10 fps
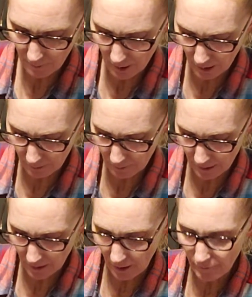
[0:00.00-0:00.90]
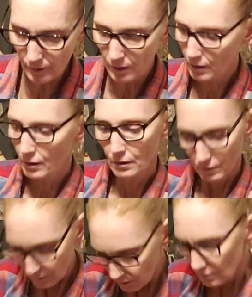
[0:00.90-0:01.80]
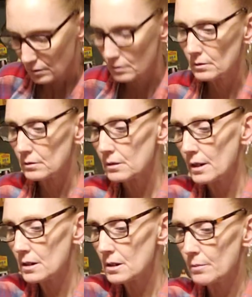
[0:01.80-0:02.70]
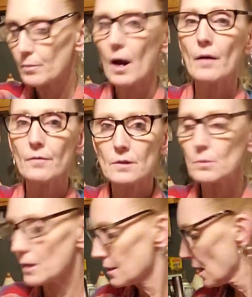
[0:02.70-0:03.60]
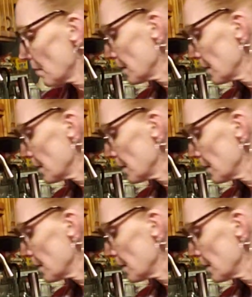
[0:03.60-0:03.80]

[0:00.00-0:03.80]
They're not going to be big enough. Take a deep breath. This is what I tell